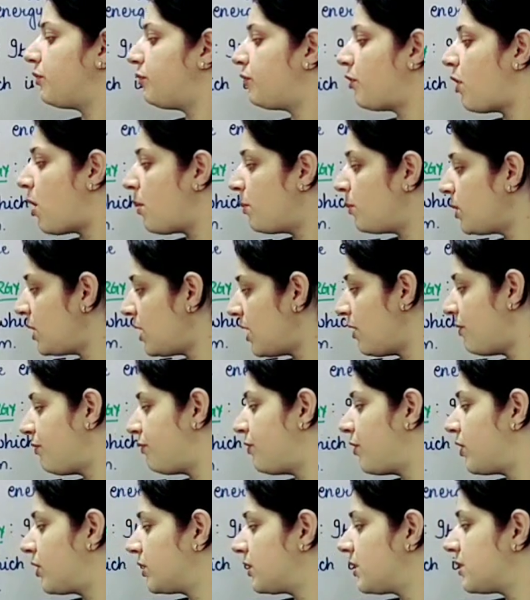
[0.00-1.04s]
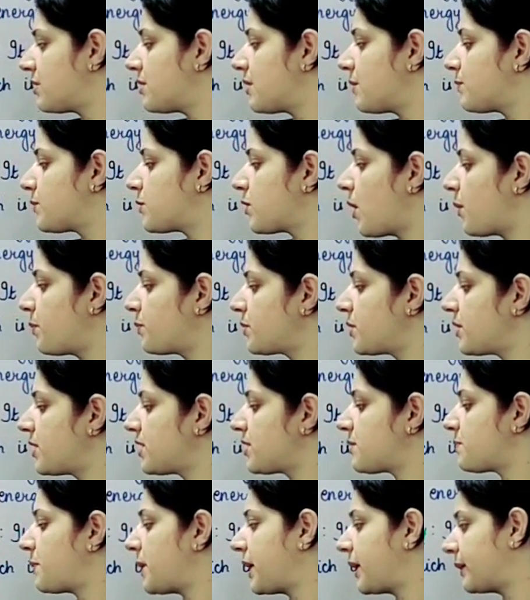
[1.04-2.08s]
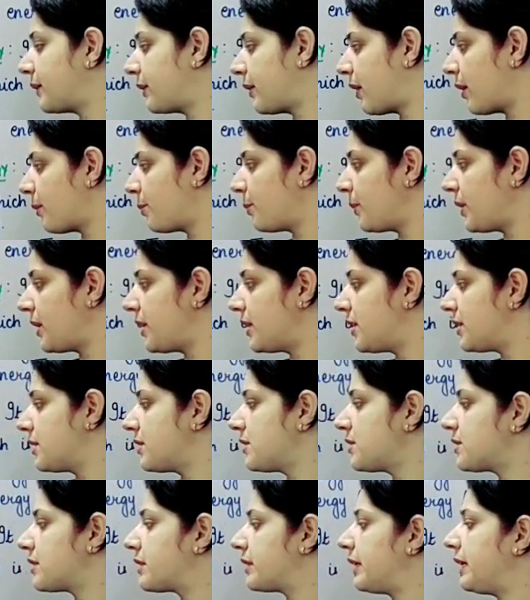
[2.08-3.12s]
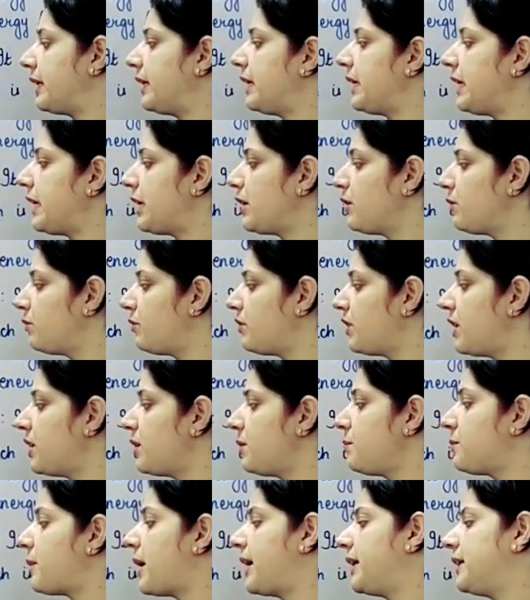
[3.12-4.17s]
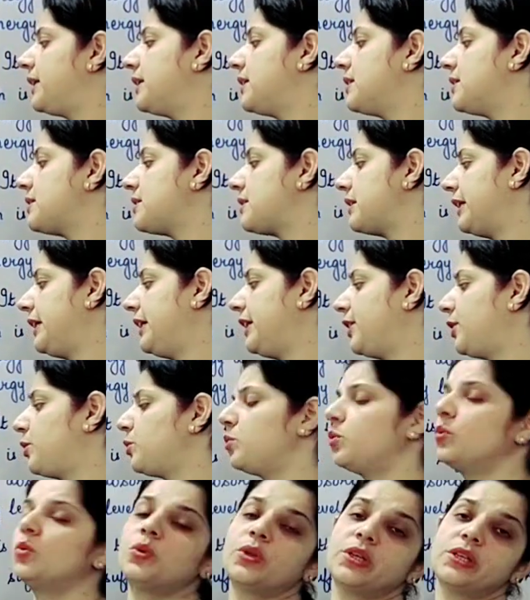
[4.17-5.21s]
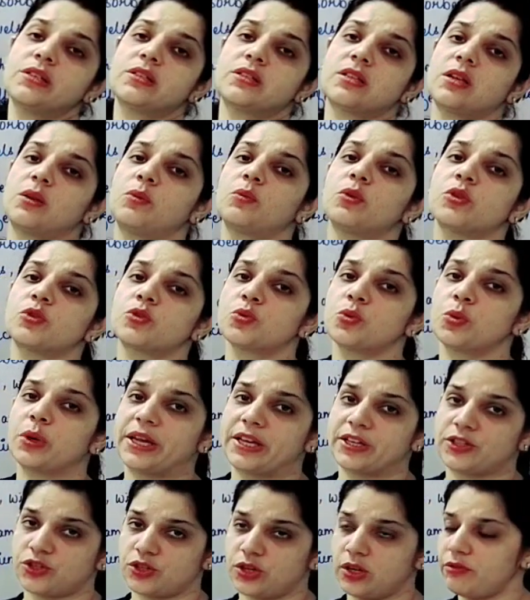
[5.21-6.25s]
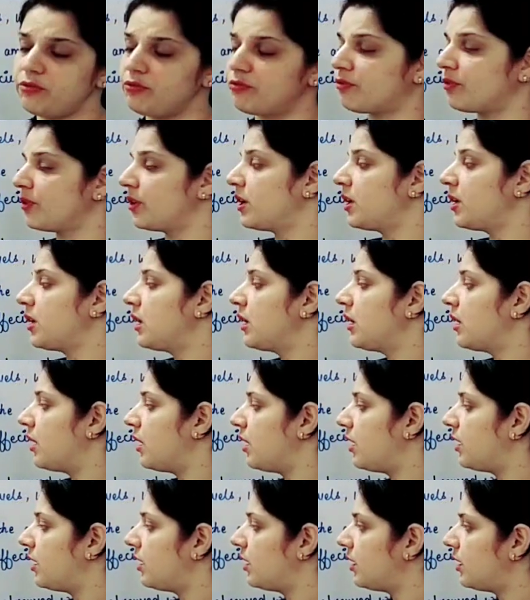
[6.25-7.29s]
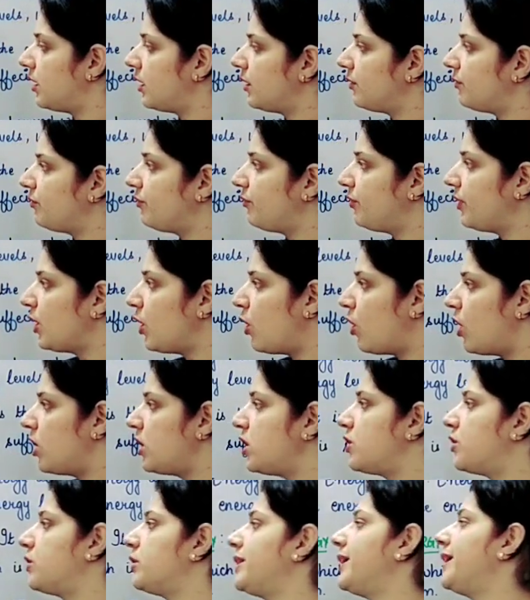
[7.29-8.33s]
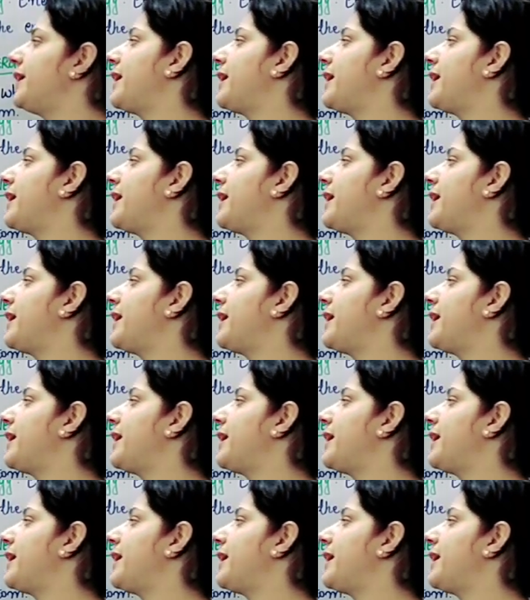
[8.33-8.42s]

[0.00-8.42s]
the formula for this absorption spectrum is E1 minus E2 is equals to HF. We all know